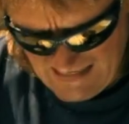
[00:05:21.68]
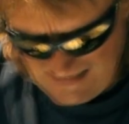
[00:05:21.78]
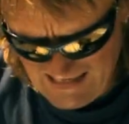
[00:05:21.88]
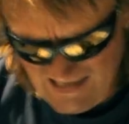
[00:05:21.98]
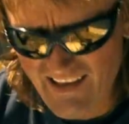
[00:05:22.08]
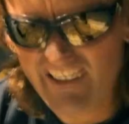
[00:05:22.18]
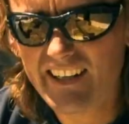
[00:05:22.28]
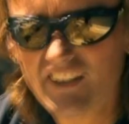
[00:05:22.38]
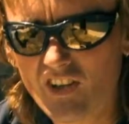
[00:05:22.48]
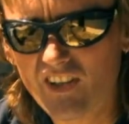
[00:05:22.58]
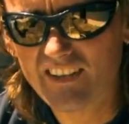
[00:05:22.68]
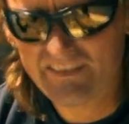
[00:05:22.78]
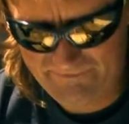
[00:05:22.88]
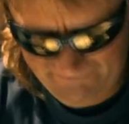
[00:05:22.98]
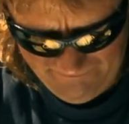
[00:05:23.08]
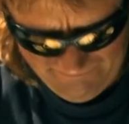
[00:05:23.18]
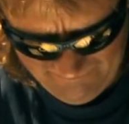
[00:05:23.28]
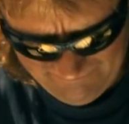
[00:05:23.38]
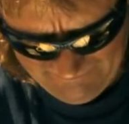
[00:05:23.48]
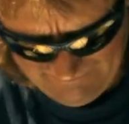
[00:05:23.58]
view. But my injury, who
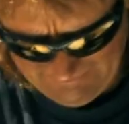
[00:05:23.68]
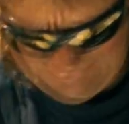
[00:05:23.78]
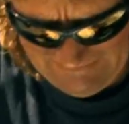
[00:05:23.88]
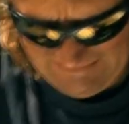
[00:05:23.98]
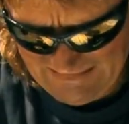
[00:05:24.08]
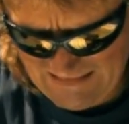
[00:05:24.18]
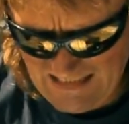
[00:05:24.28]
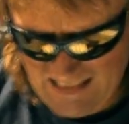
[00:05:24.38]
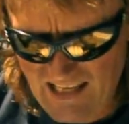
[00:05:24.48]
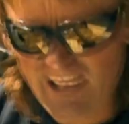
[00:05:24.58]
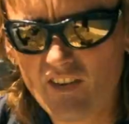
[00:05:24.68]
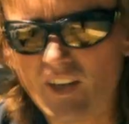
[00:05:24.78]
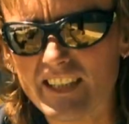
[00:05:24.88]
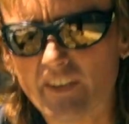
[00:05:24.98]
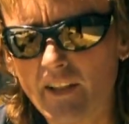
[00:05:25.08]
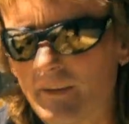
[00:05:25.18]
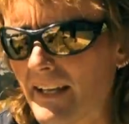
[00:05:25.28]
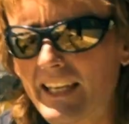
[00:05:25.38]
was a knee injury, allowed me to rock climb.